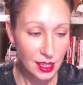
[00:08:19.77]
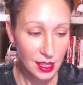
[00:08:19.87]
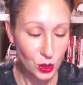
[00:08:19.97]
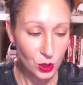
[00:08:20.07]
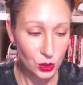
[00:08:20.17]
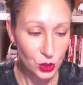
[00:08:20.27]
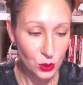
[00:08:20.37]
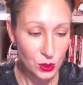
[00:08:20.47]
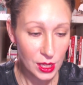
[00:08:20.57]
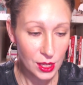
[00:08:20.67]
you can
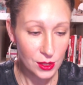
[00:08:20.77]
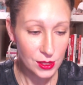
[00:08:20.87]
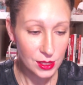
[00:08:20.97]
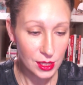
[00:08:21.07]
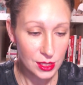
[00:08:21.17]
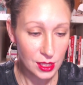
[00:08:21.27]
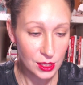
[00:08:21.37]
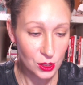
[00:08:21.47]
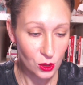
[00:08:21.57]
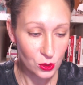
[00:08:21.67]
do sales,
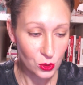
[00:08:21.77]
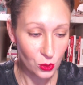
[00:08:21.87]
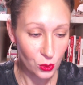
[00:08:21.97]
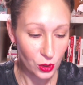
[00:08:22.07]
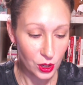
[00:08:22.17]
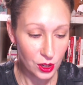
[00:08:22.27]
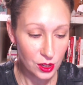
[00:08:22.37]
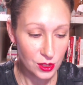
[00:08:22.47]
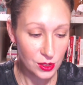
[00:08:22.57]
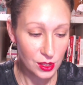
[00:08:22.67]
listings, solds, or
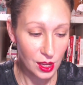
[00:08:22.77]
orders,